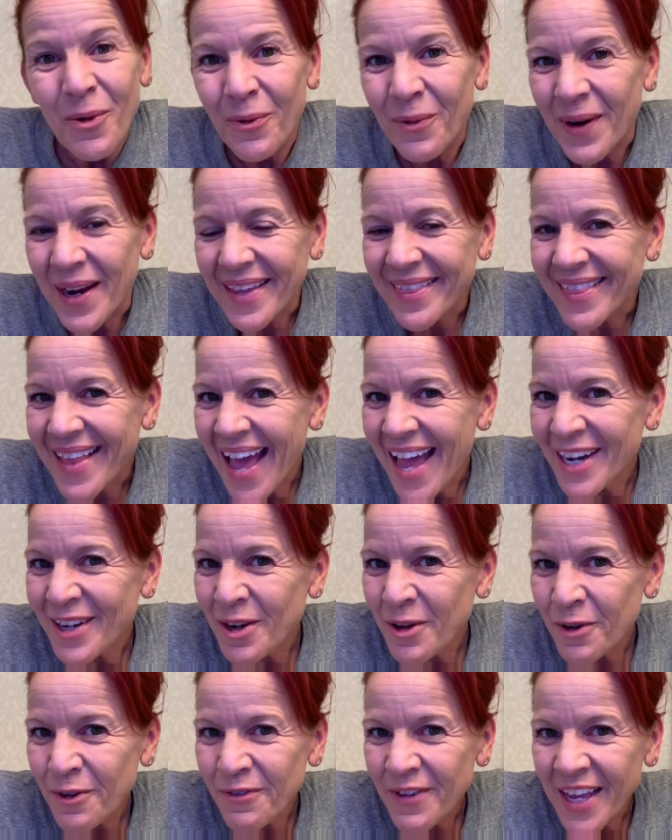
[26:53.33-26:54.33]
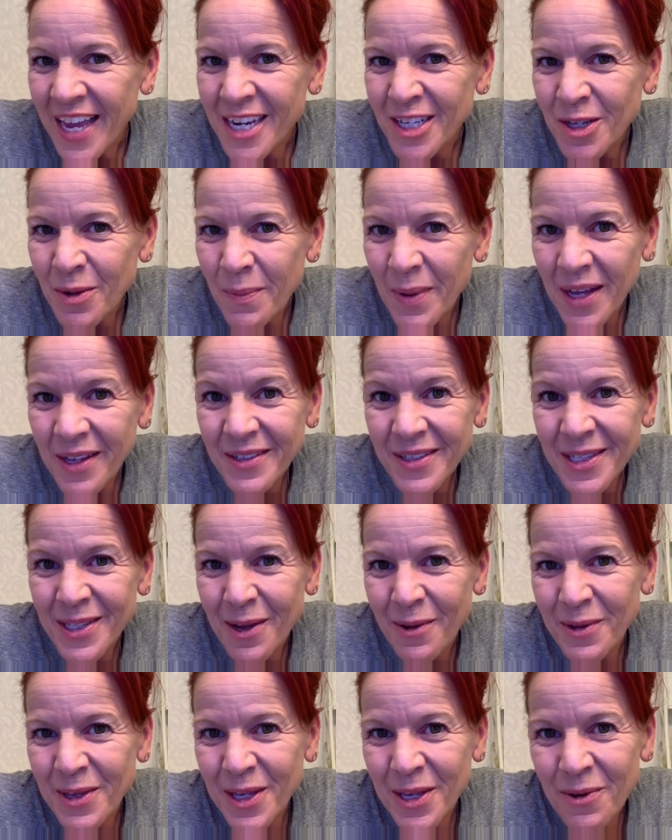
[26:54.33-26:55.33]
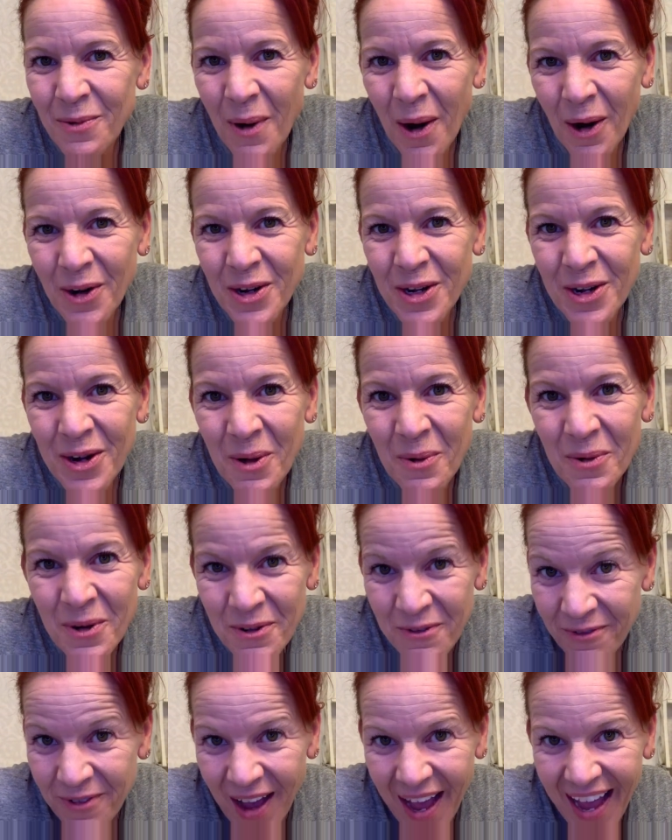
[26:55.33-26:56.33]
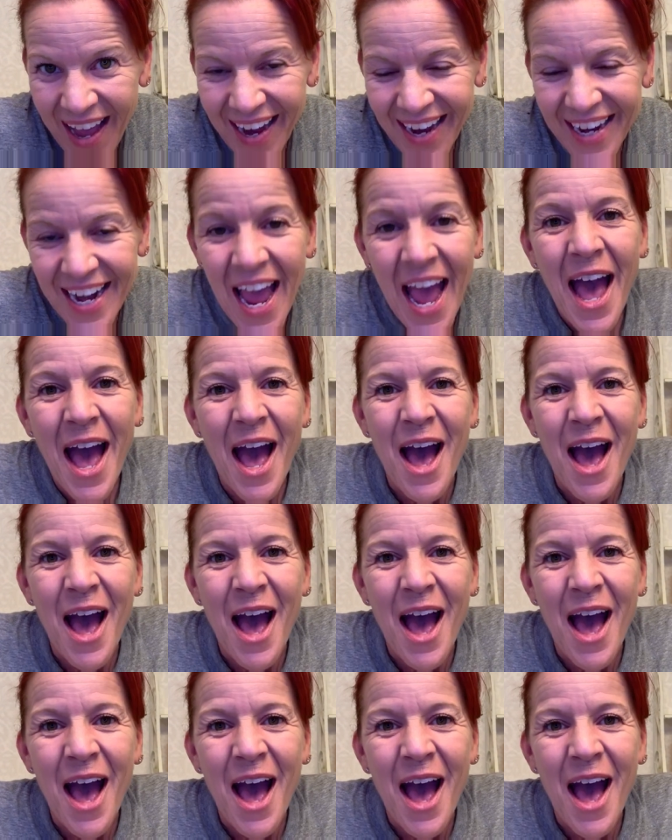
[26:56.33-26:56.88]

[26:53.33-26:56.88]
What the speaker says: Ring that notification bell so you are notified